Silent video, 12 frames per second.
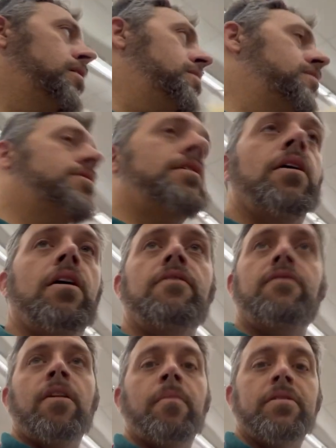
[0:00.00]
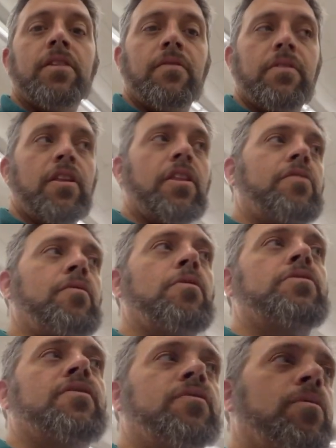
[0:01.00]
So now I find myself in the
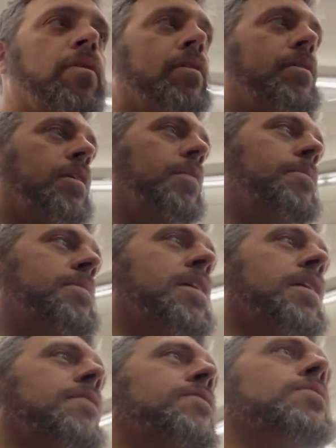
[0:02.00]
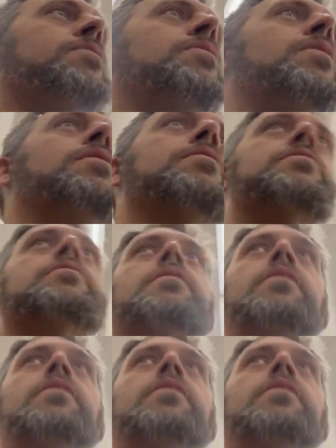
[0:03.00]
throes of work and I'm taking phone calls